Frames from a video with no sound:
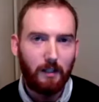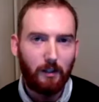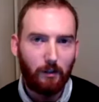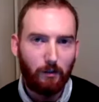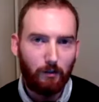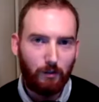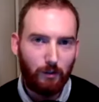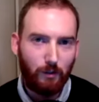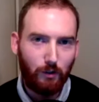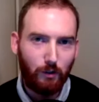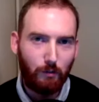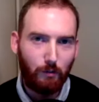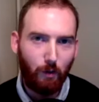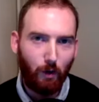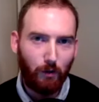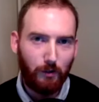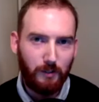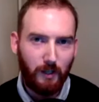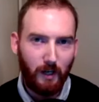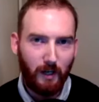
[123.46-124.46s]
YouTube
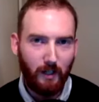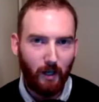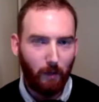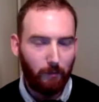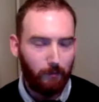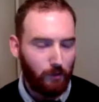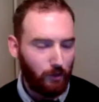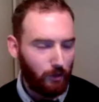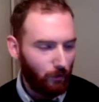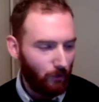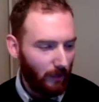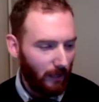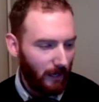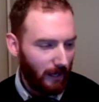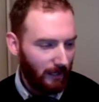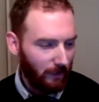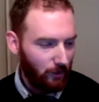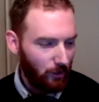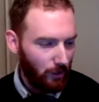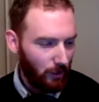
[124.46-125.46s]
all signed up to
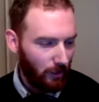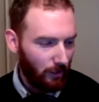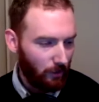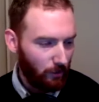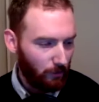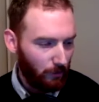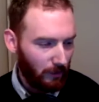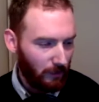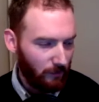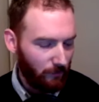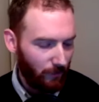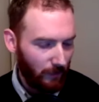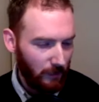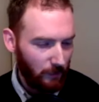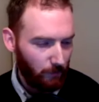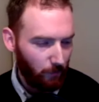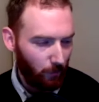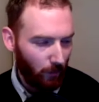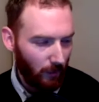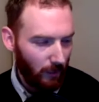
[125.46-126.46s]
last year, as well as
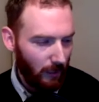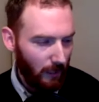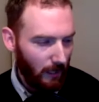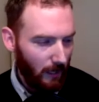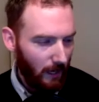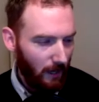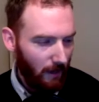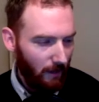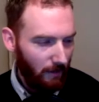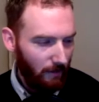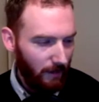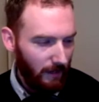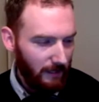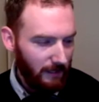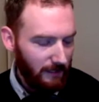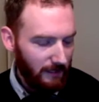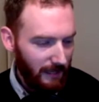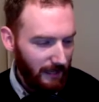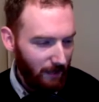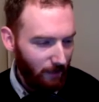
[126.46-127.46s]
Facebook. They
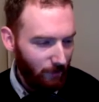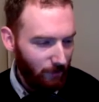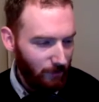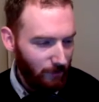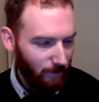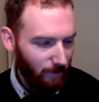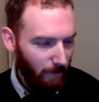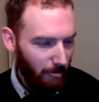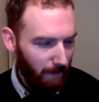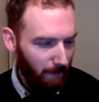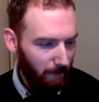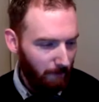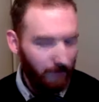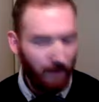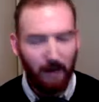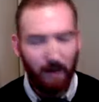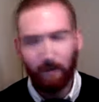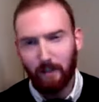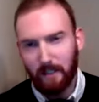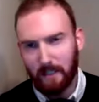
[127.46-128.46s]
sound
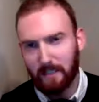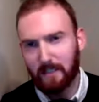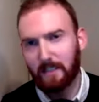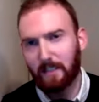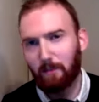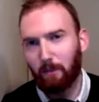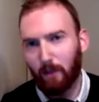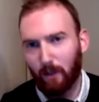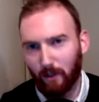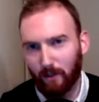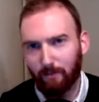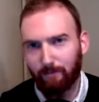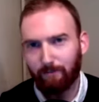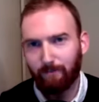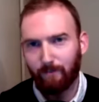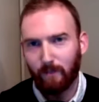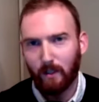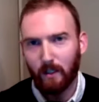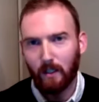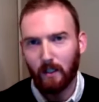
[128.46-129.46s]
very similar
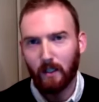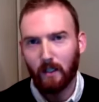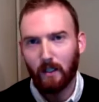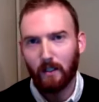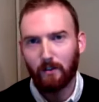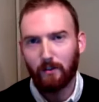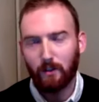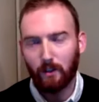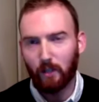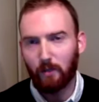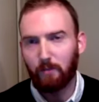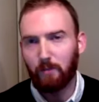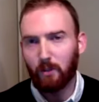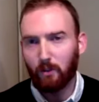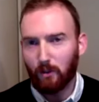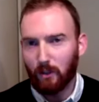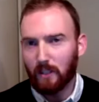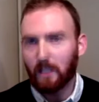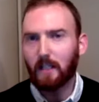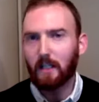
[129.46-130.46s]
to
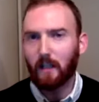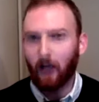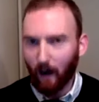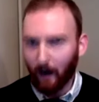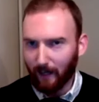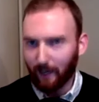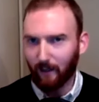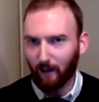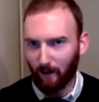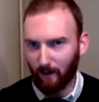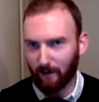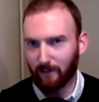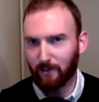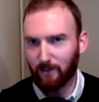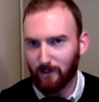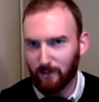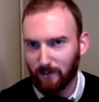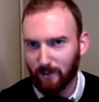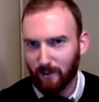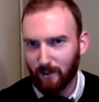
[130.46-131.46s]
community
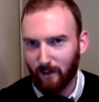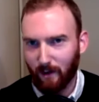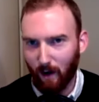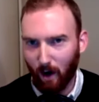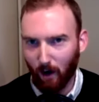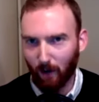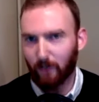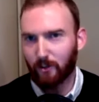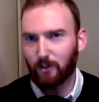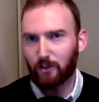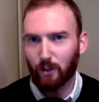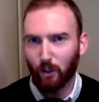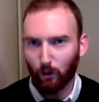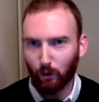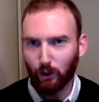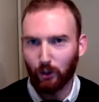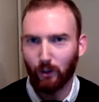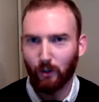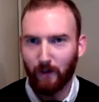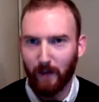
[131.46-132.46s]
guidelines on a
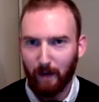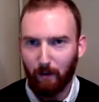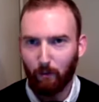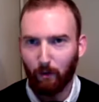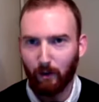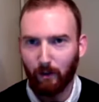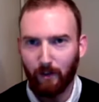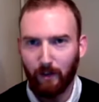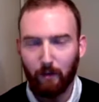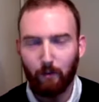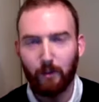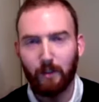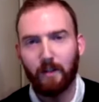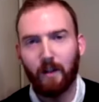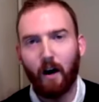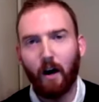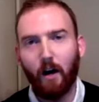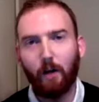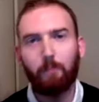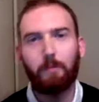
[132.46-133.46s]
social network. They would
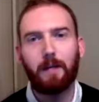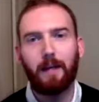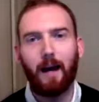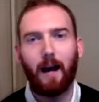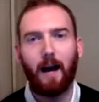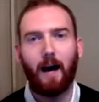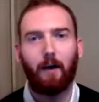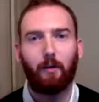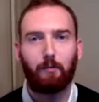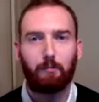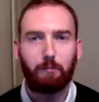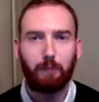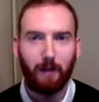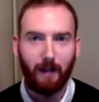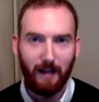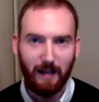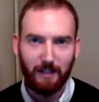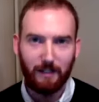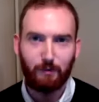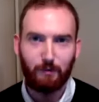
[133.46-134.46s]
not be out of
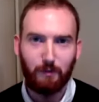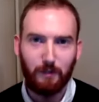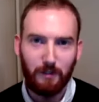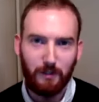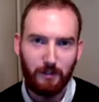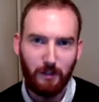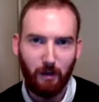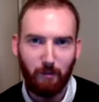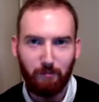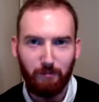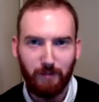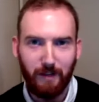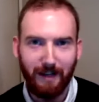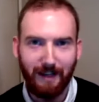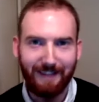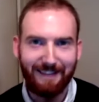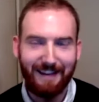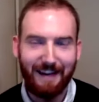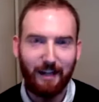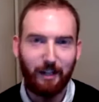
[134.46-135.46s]
place with
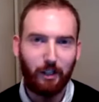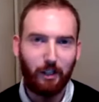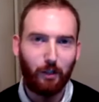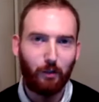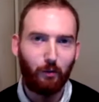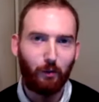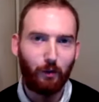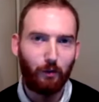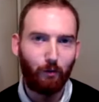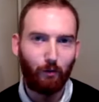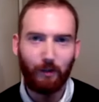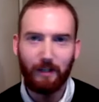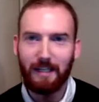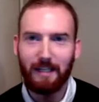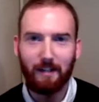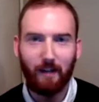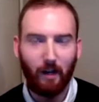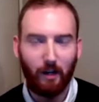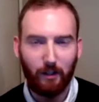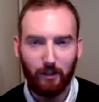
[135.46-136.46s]
something that you would
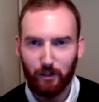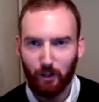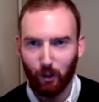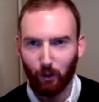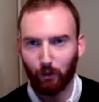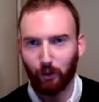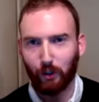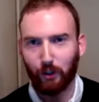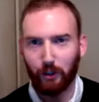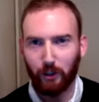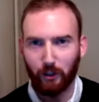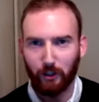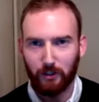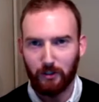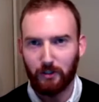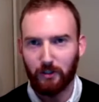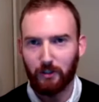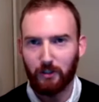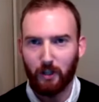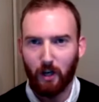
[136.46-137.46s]
read on a social
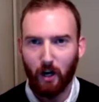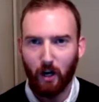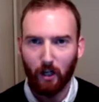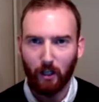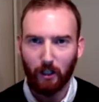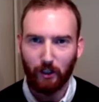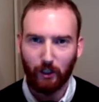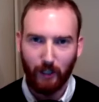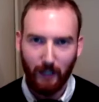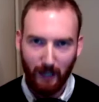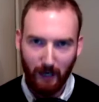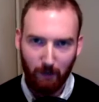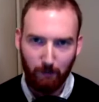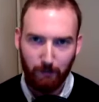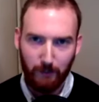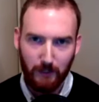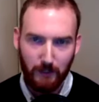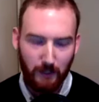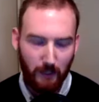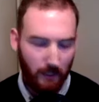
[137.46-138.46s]
justice college
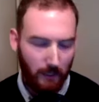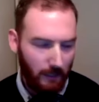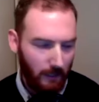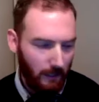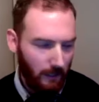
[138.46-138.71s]
campus.